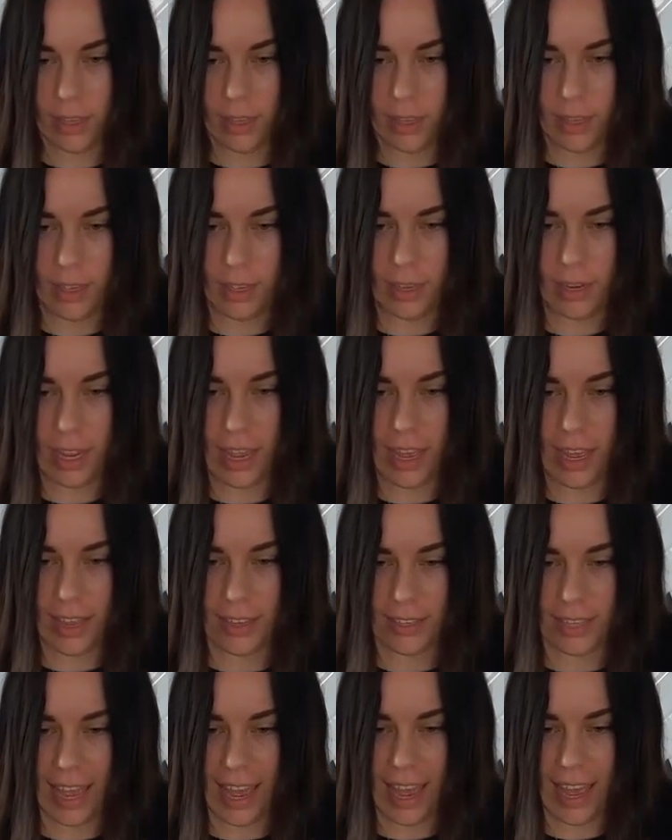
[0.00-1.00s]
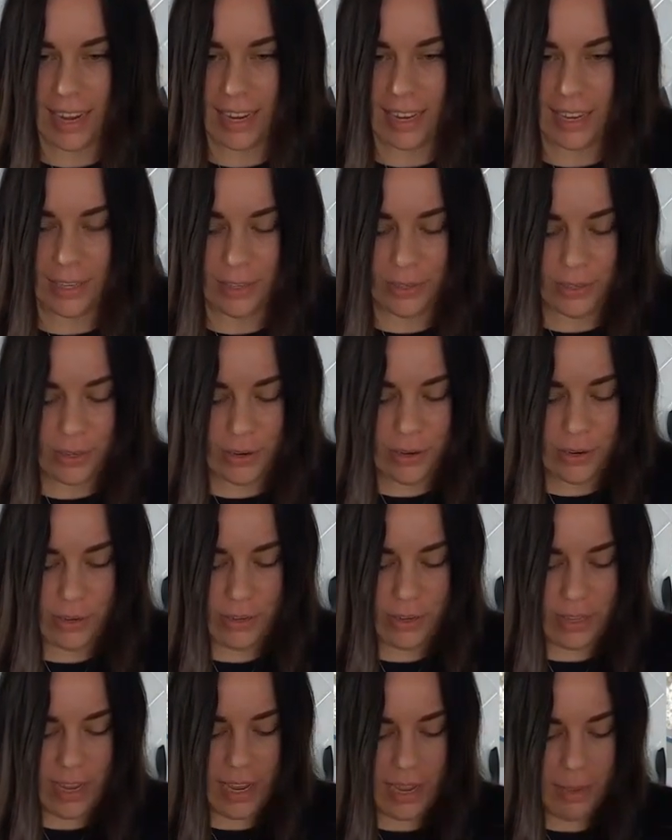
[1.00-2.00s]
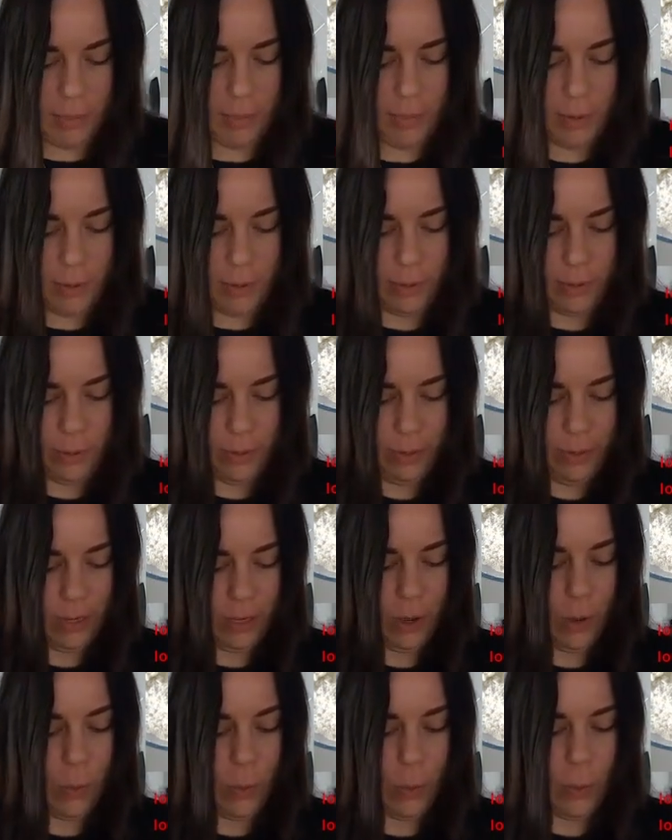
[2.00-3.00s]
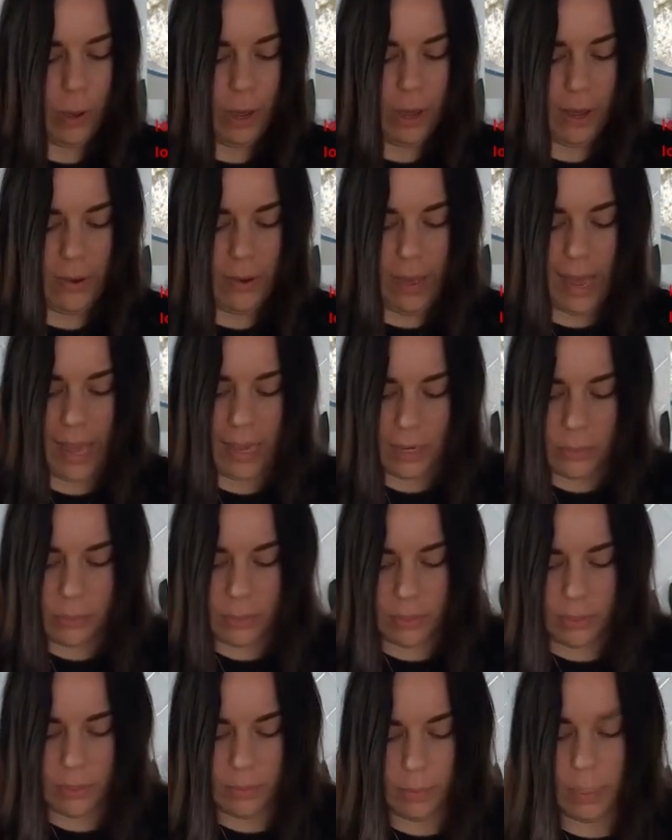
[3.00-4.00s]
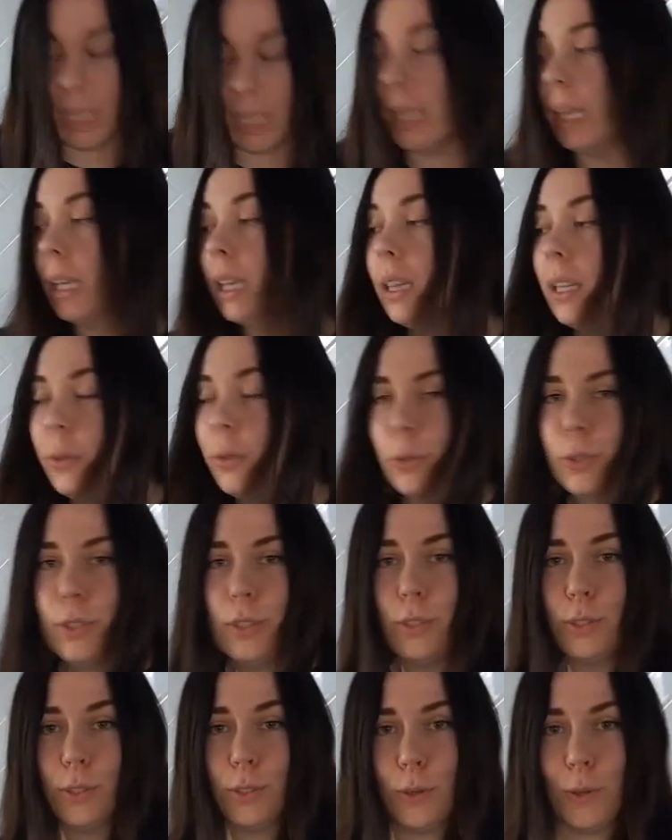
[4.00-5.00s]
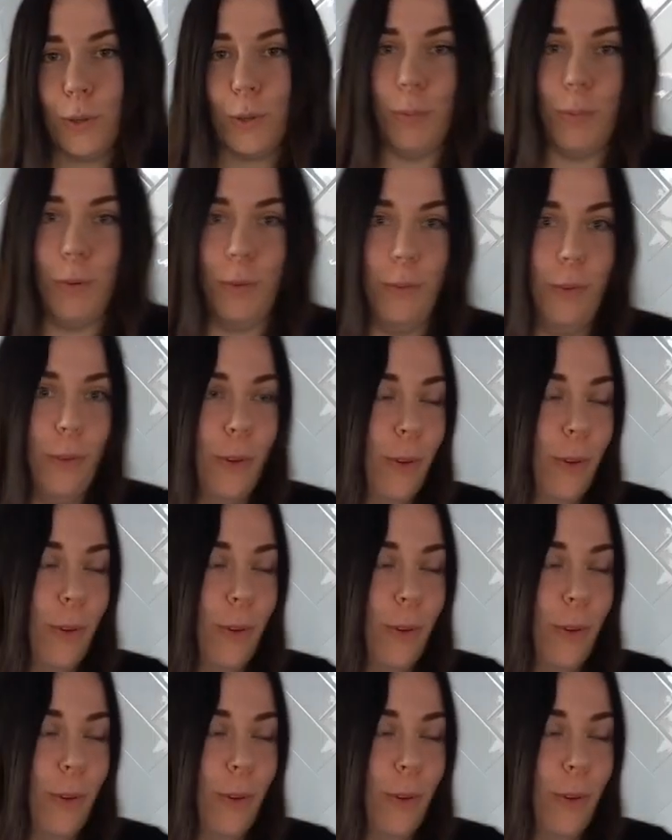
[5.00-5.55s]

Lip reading: And how's Addie and Josh? They are both doing well. Addie was being a little sook before